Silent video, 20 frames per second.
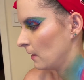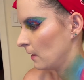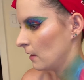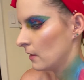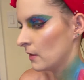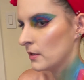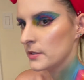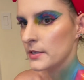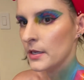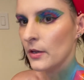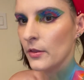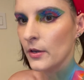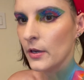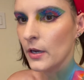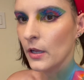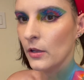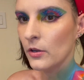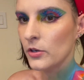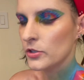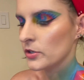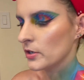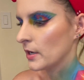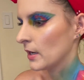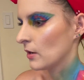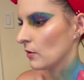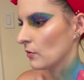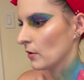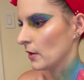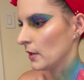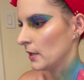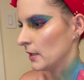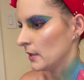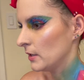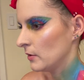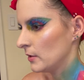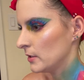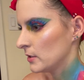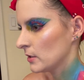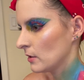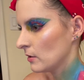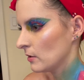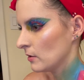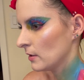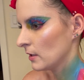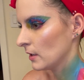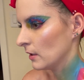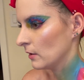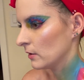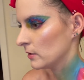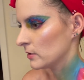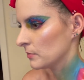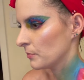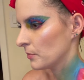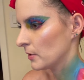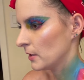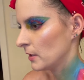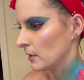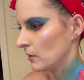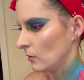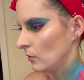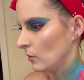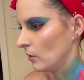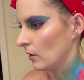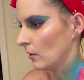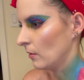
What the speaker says: See how the colors are kind of running into each other? That looks pretty cool.